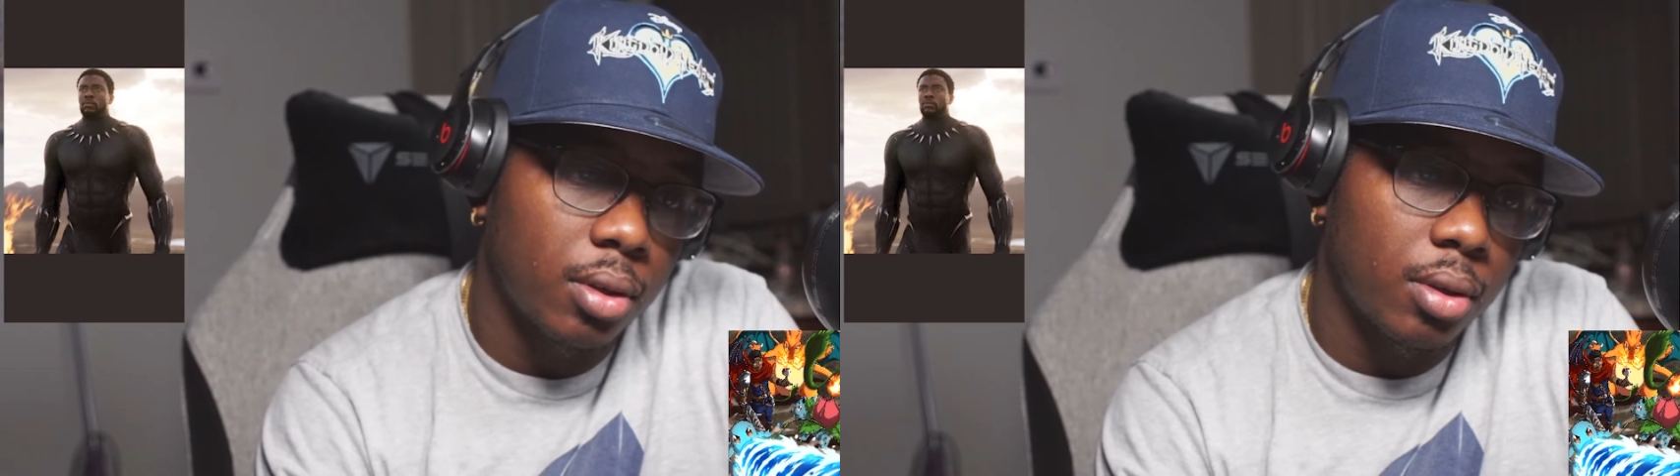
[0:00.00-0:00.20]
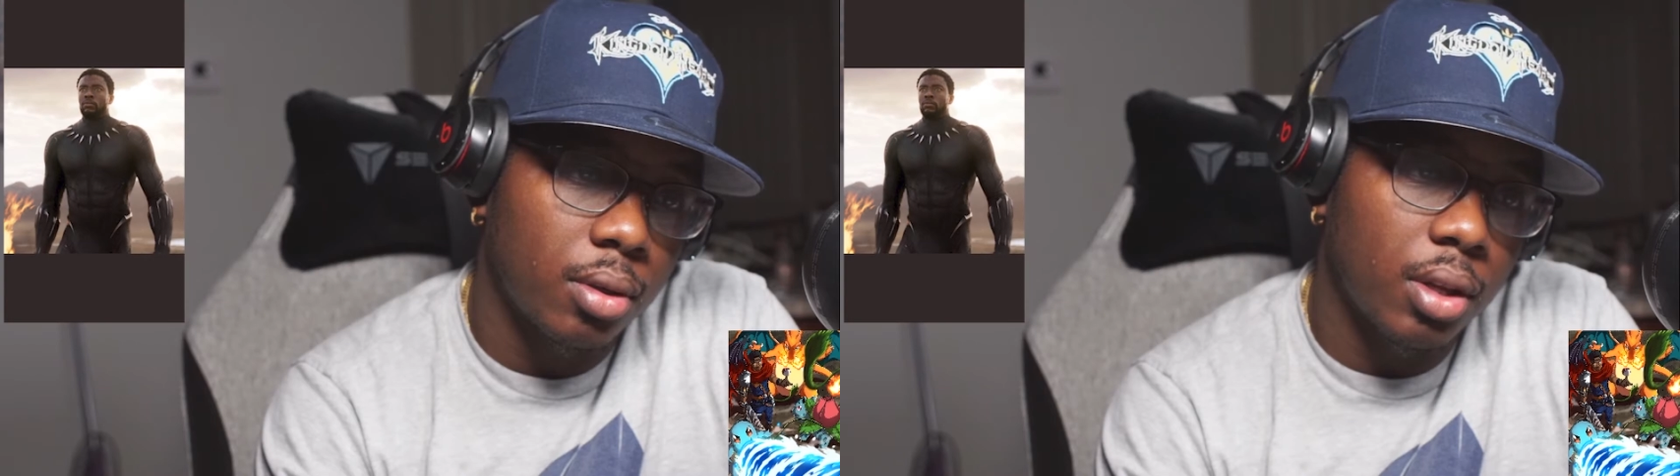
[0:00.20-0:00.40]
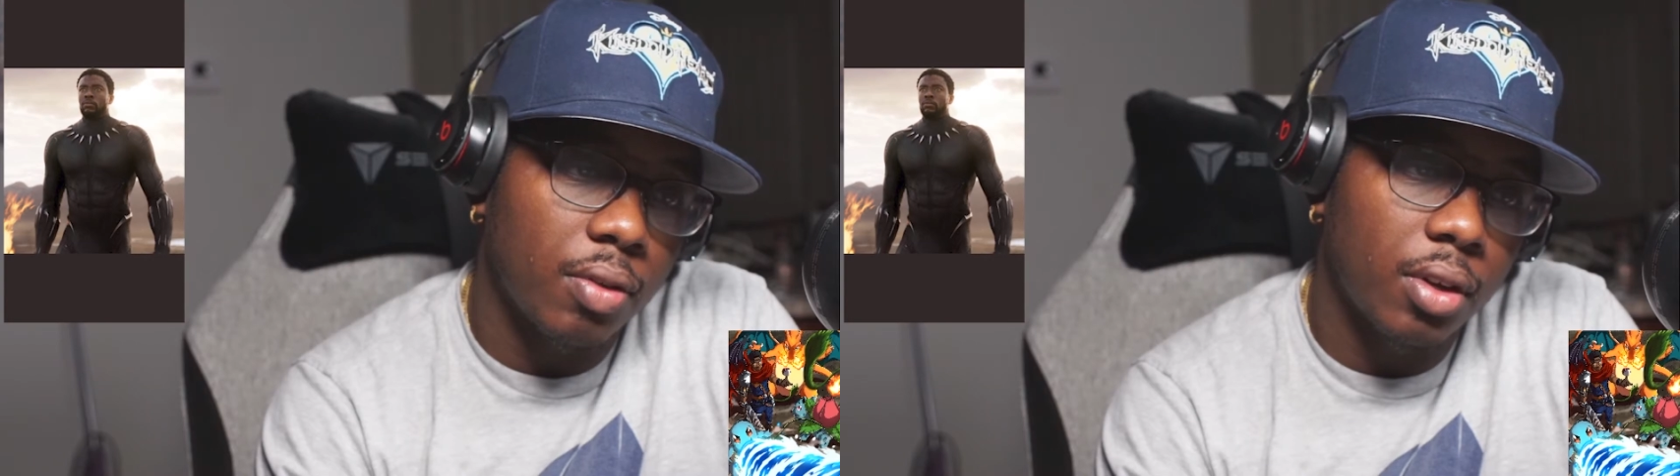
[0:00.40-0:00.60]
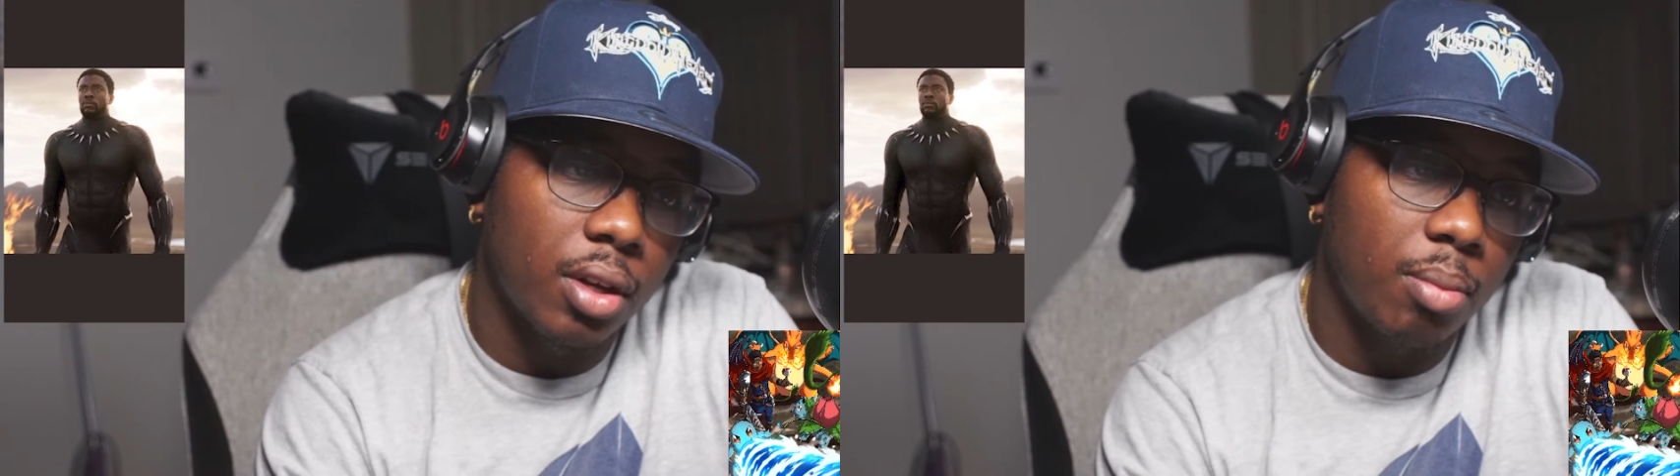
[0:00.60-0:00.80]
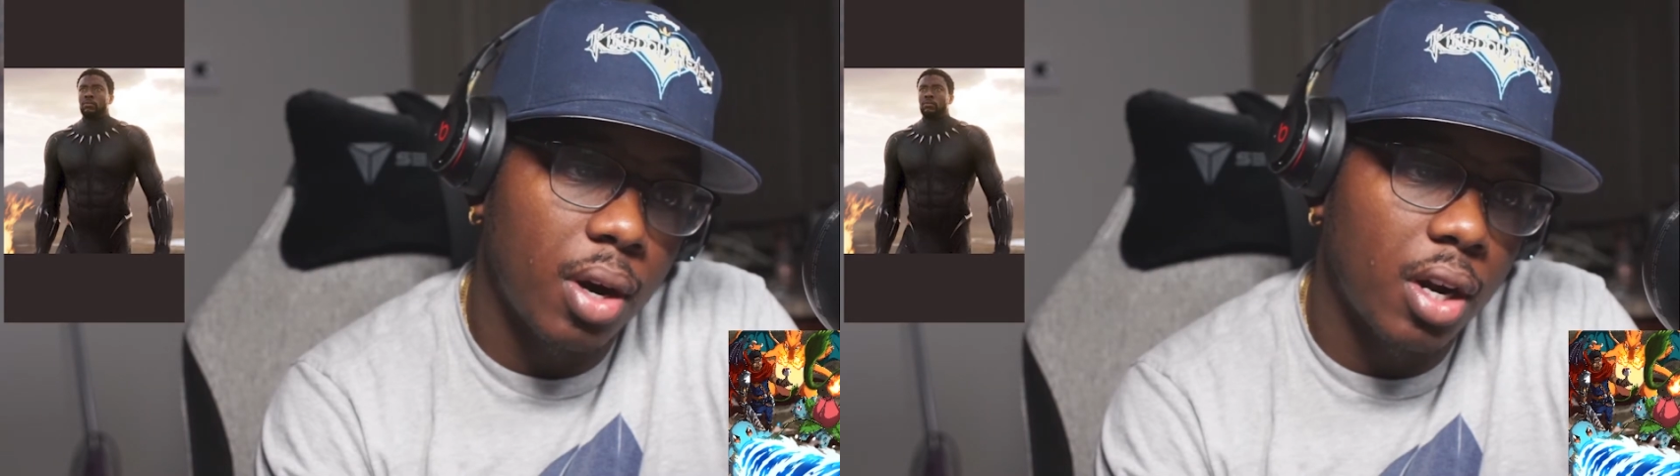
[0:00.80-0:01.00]
You left a good
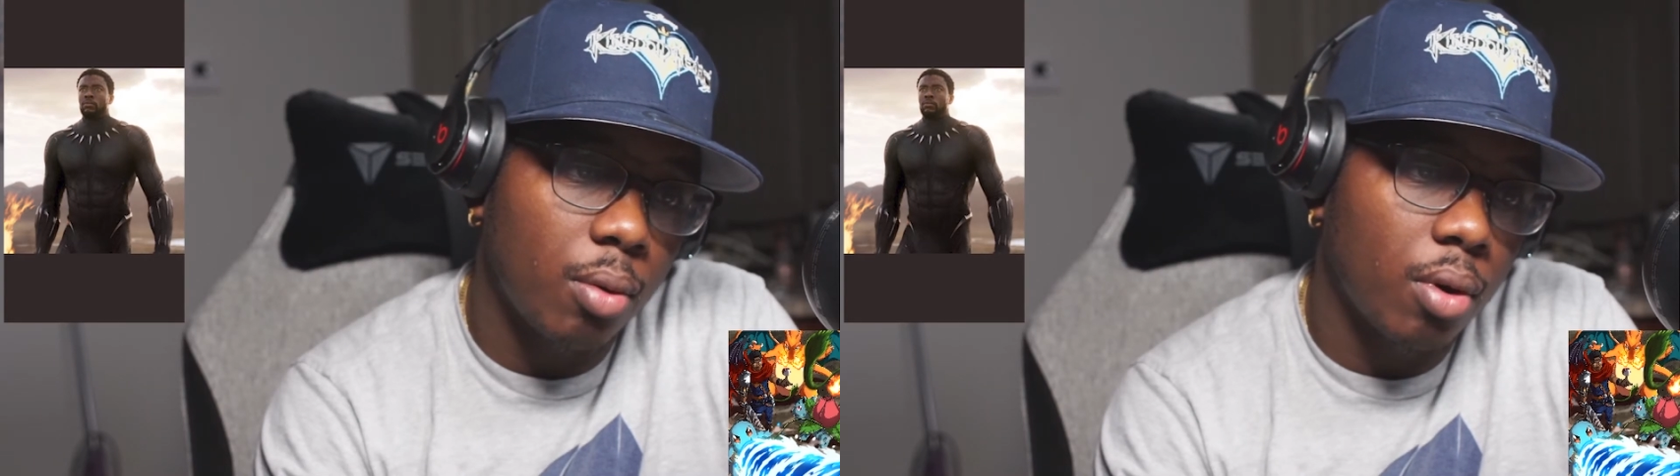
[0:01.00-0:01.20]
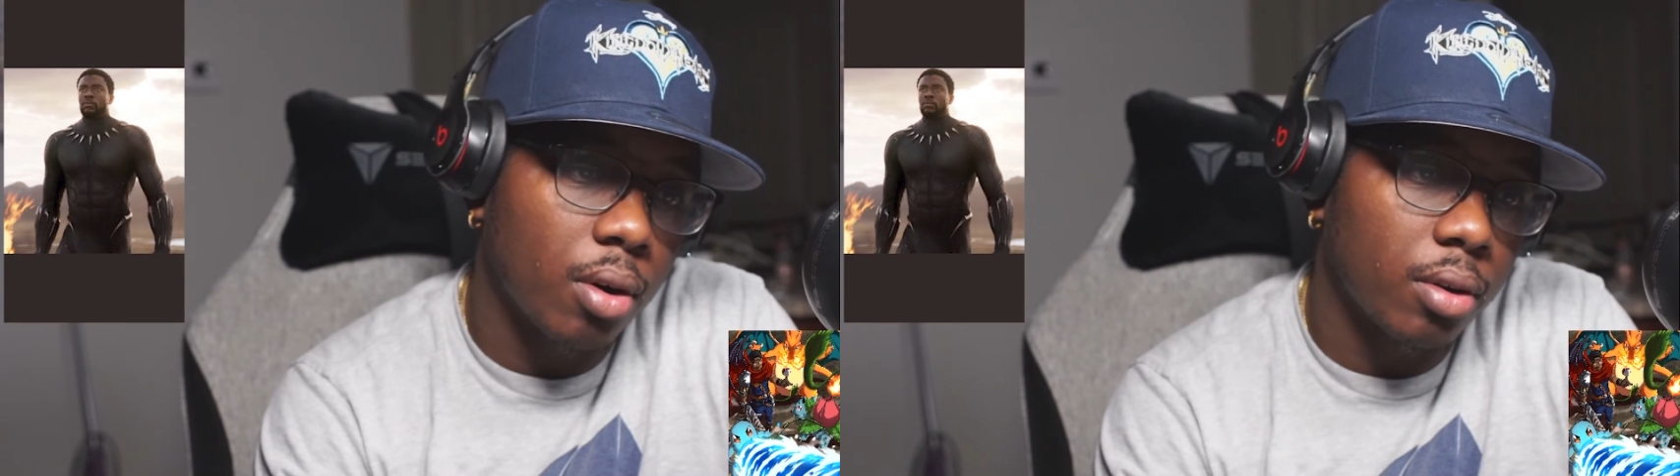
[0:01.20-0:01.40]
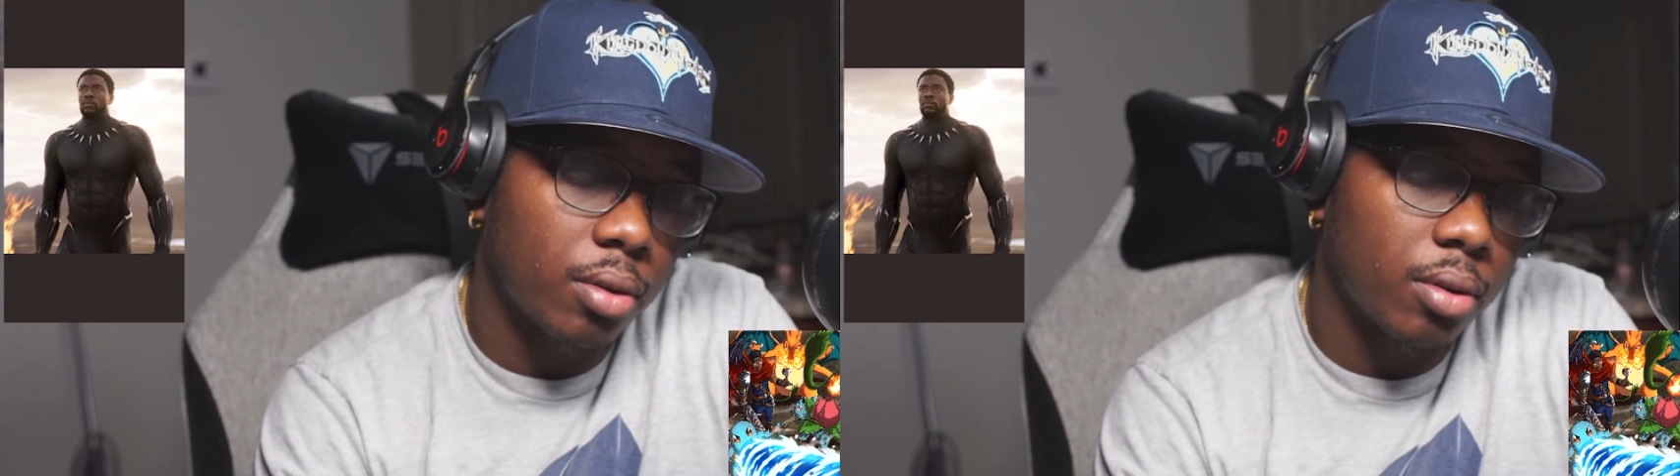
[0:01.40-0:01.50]
body of work.